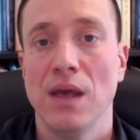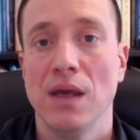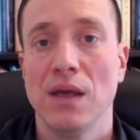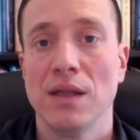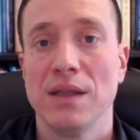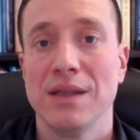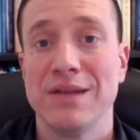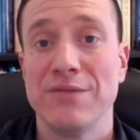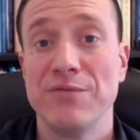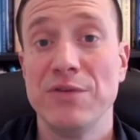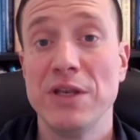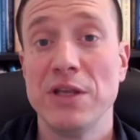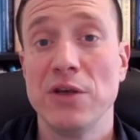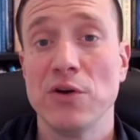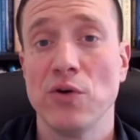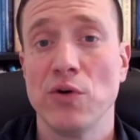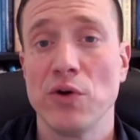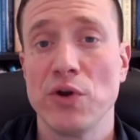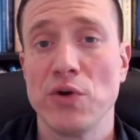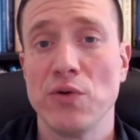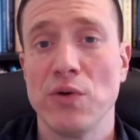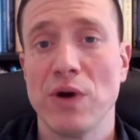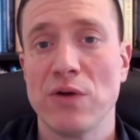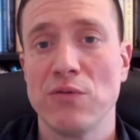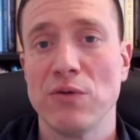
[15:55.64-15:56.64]
The video
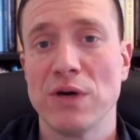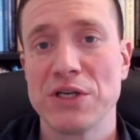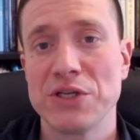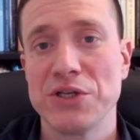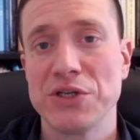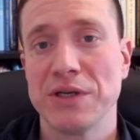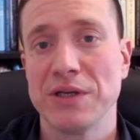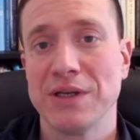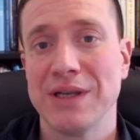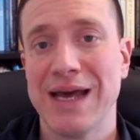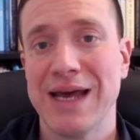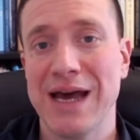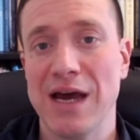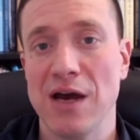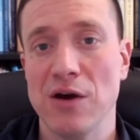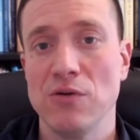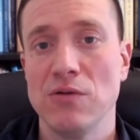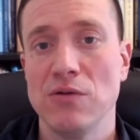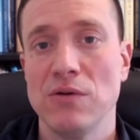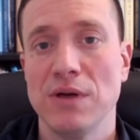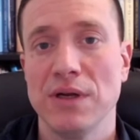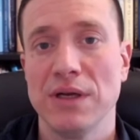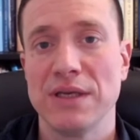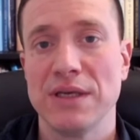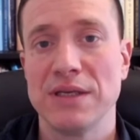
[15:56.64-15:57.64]
you are watching now
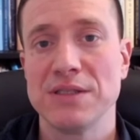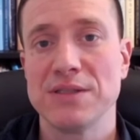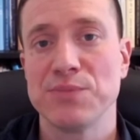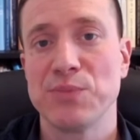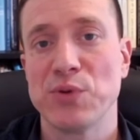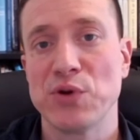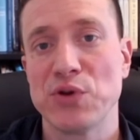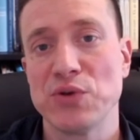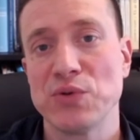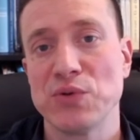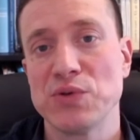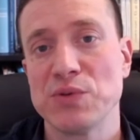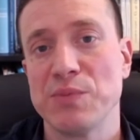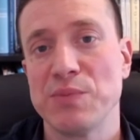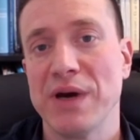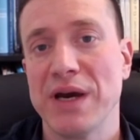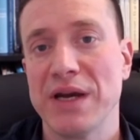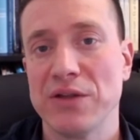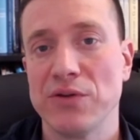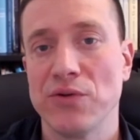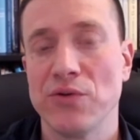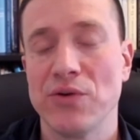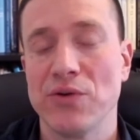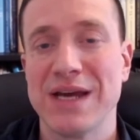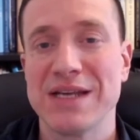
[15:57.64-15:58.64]
is produced by
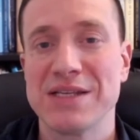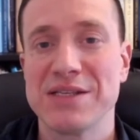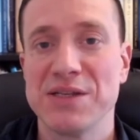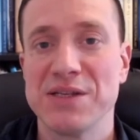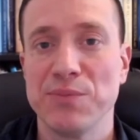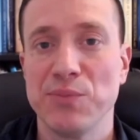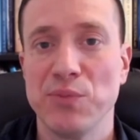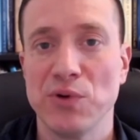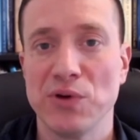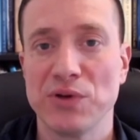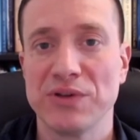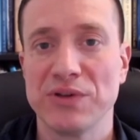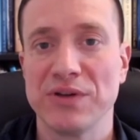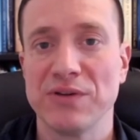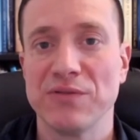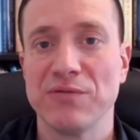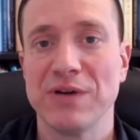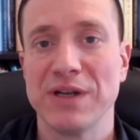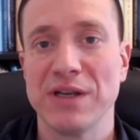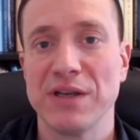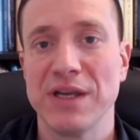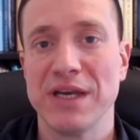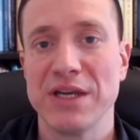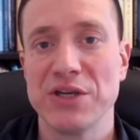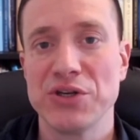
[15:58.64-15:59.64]
the Rights Reporter
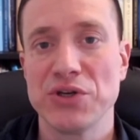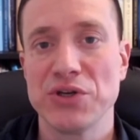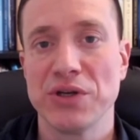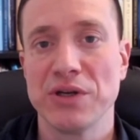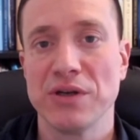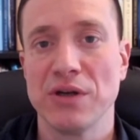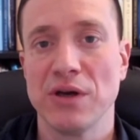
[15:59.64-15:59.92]
Foundation,